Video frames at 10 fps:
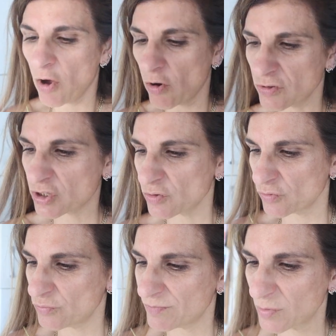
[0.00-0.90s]

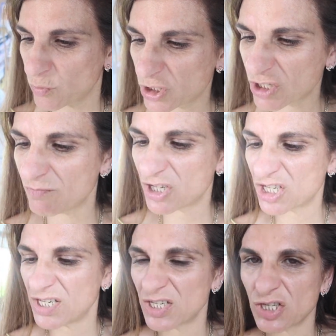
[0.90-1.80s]
Also, my washing
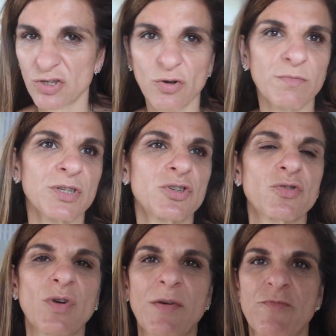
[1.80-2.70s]
machine stopped,
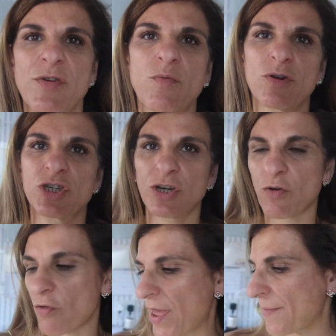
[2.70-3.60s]
so I'm rewashing
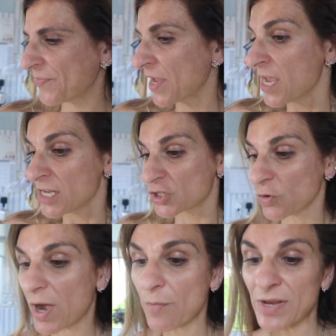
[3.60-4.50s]
all that.
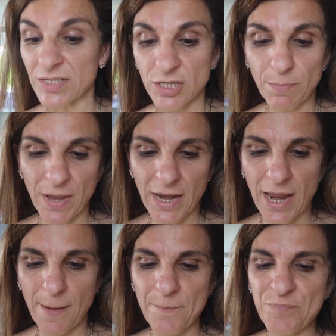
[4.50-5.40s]
So I went to
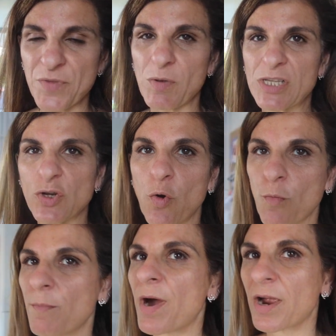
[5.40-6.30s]
B&M, I went to
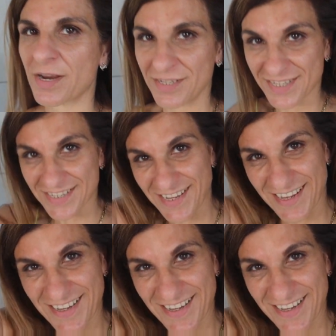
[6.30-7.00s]
Home Bargains.